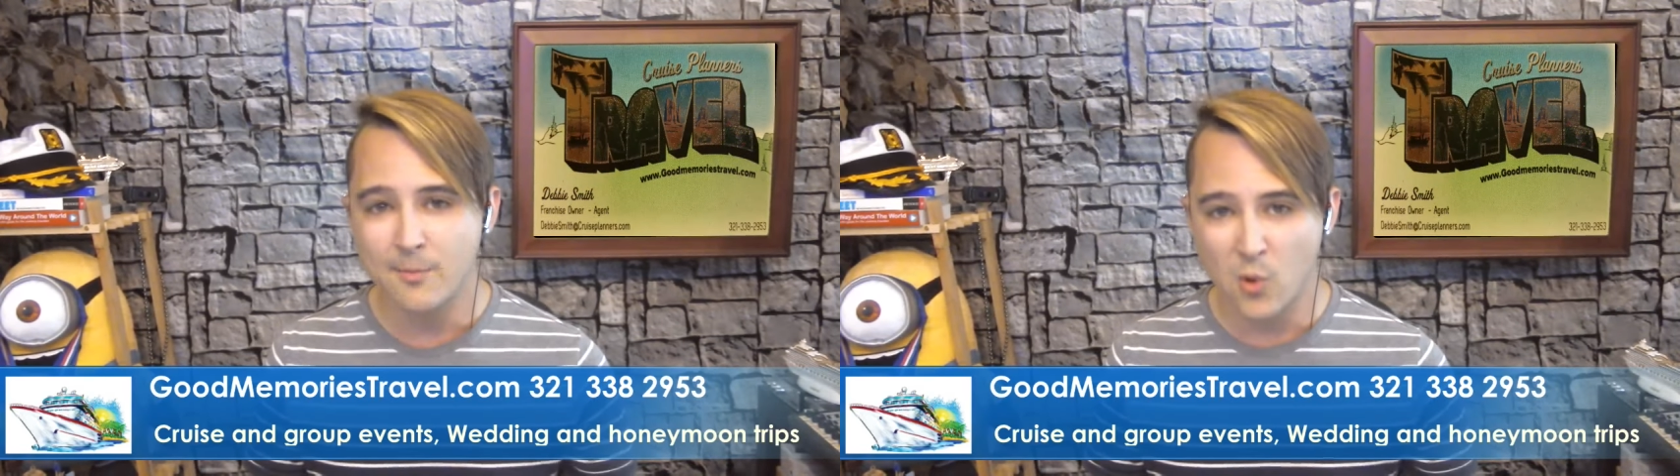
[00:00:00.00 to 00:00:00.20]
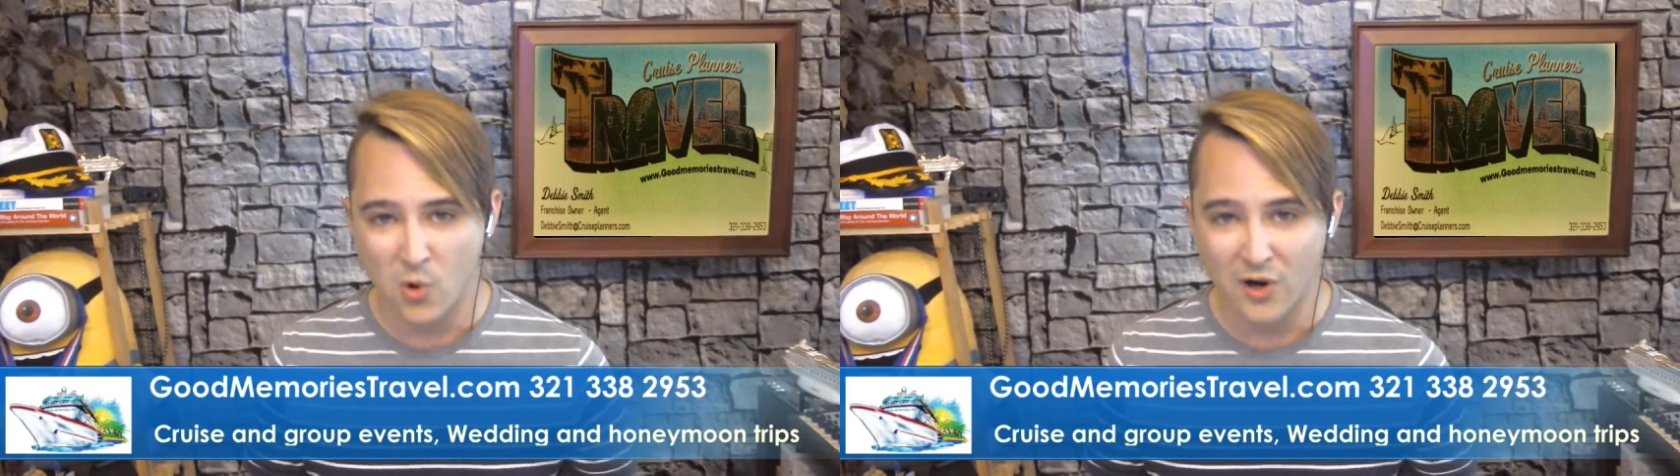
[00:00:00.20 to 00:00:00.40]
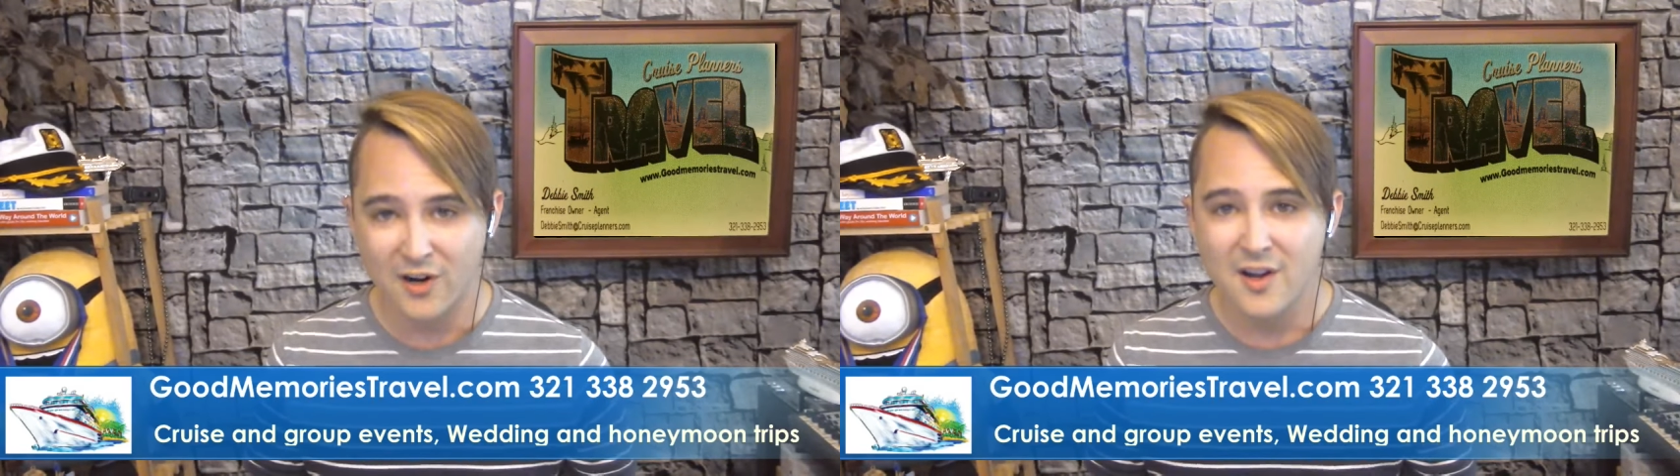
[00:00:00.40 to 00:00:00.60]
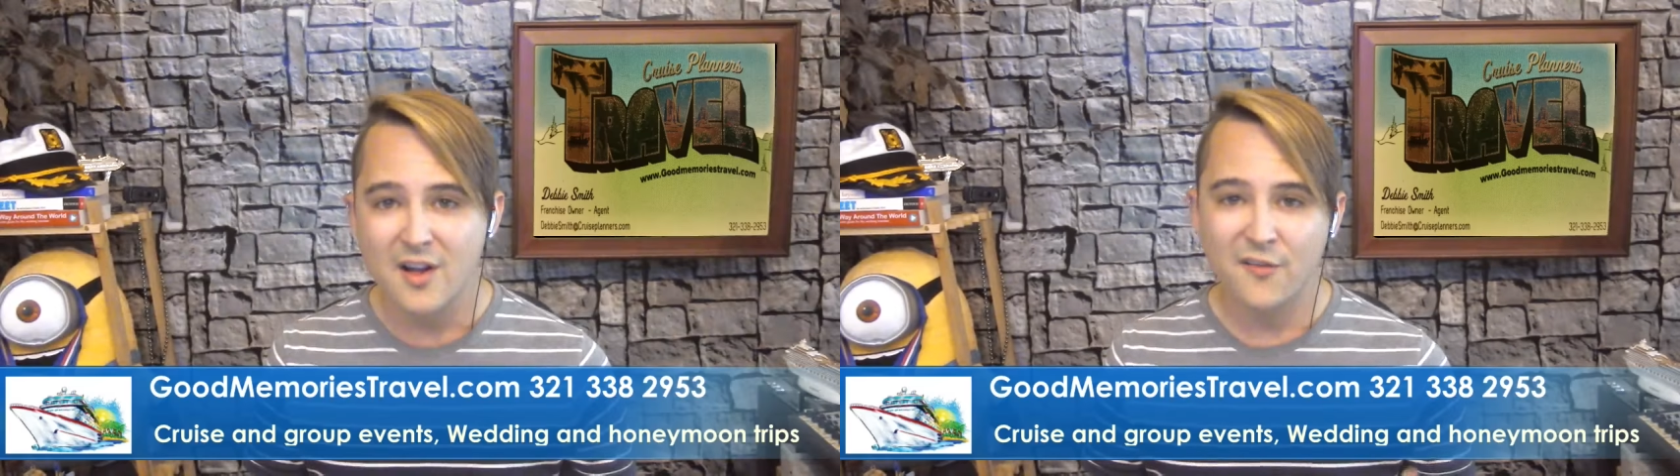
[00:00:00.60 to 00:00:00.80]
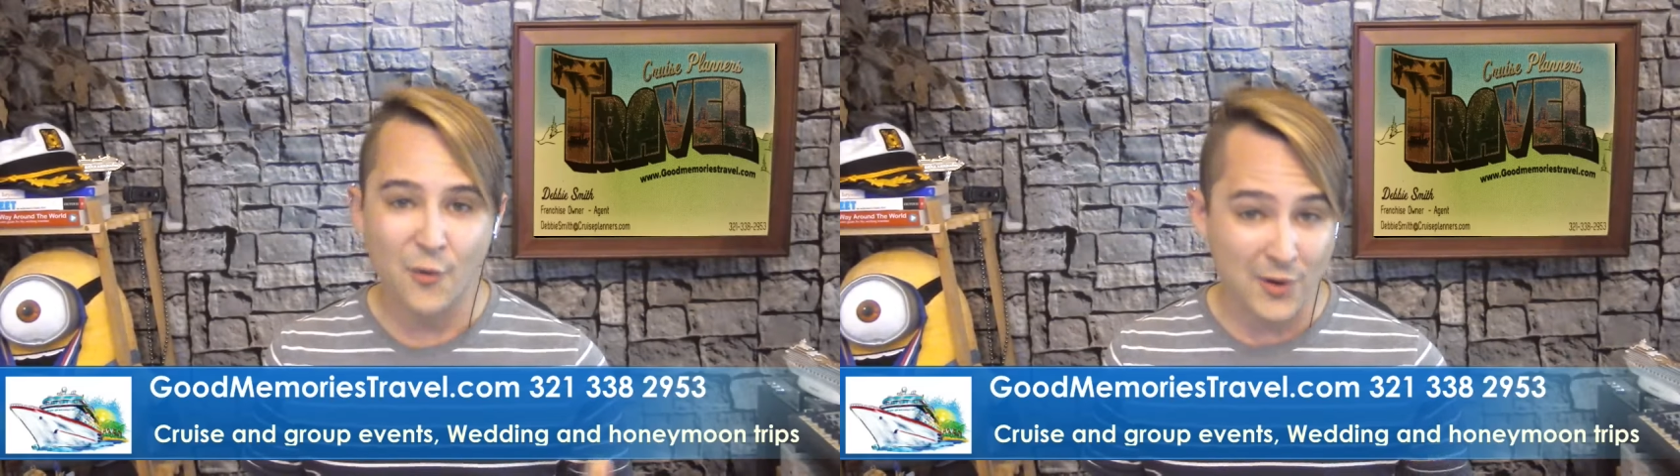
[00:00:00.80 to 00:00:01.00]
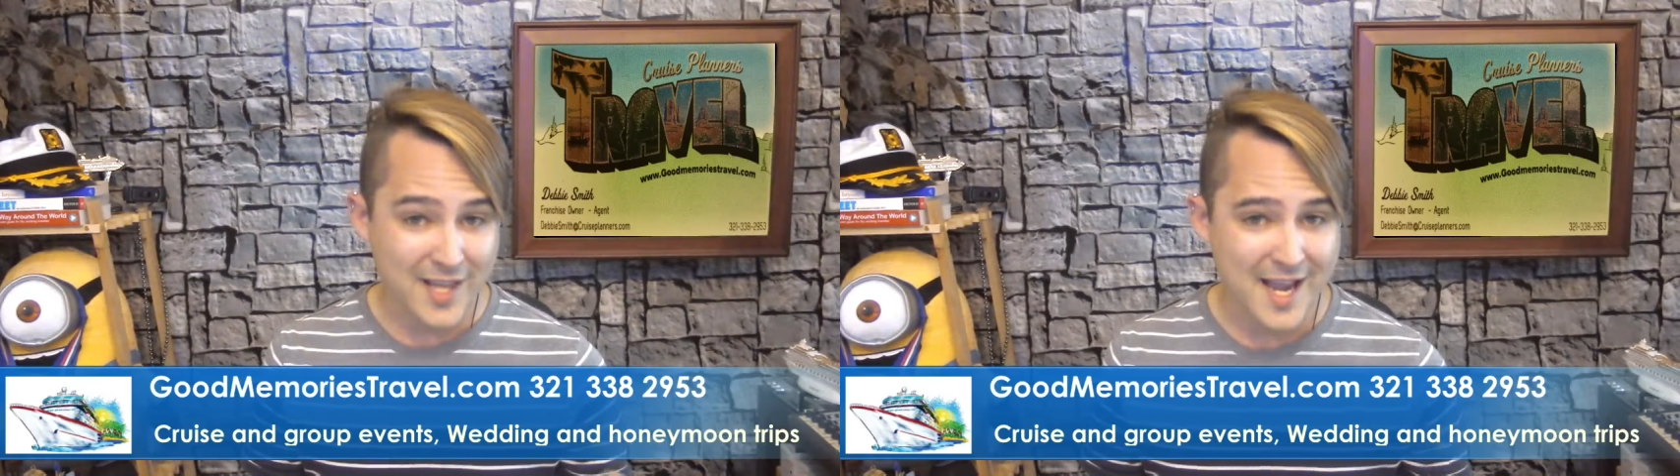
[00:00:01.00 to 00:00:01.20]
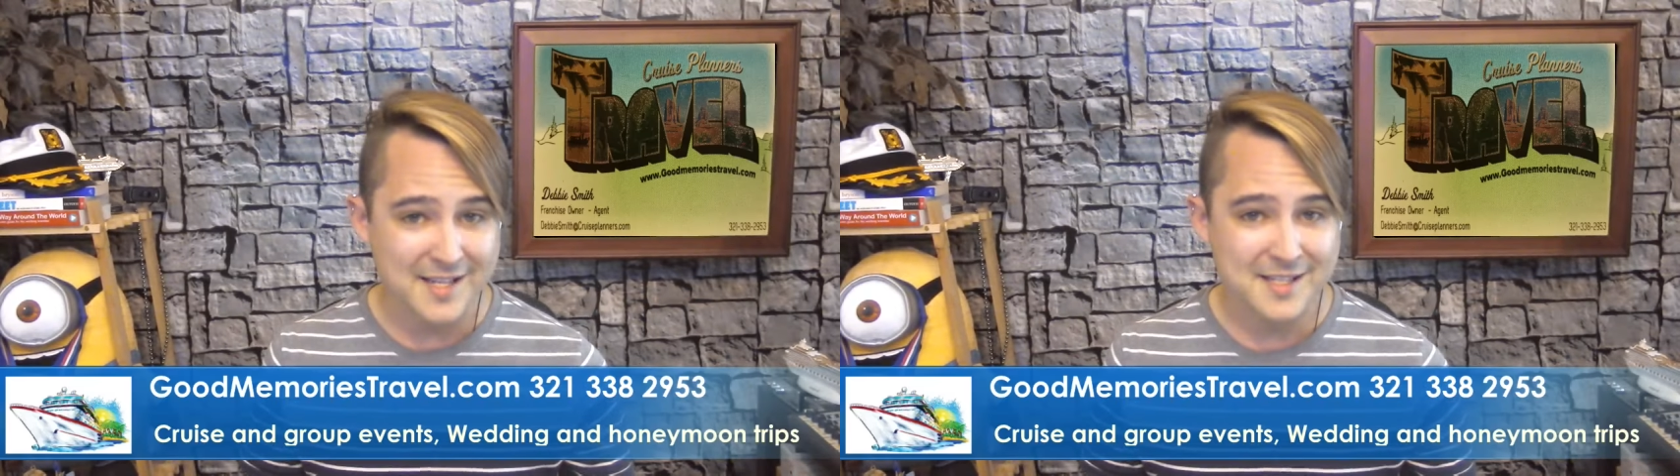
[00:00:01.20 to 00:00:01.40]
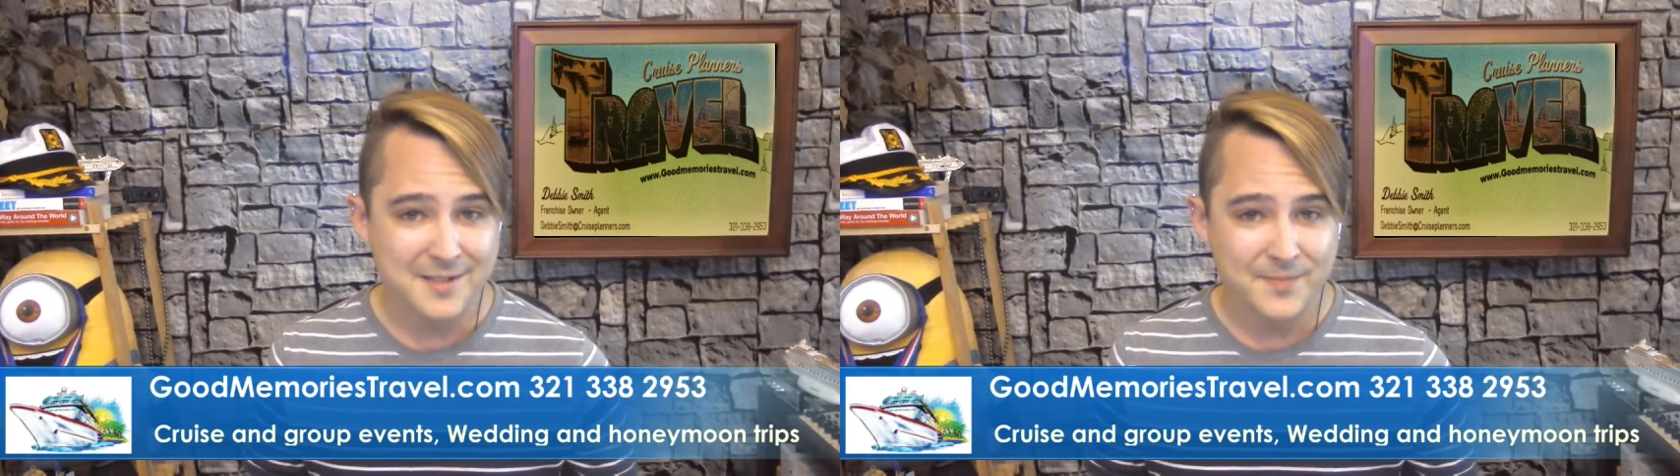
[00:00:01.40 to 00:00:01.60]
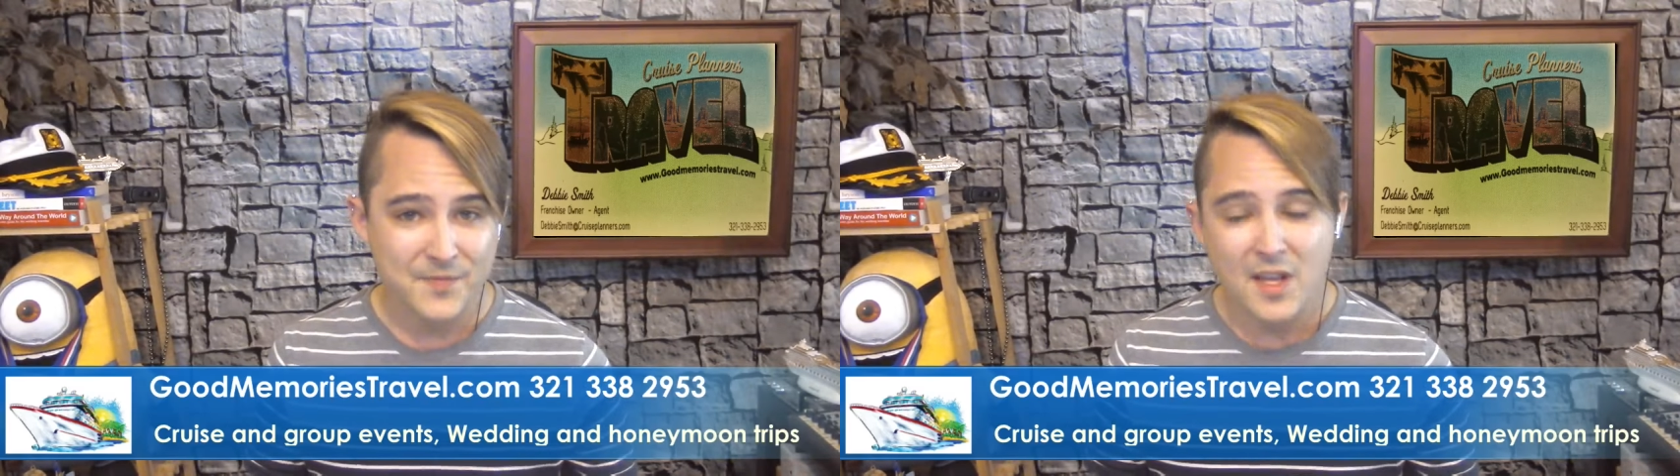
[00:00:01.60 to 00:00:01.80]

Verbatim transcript: more for less?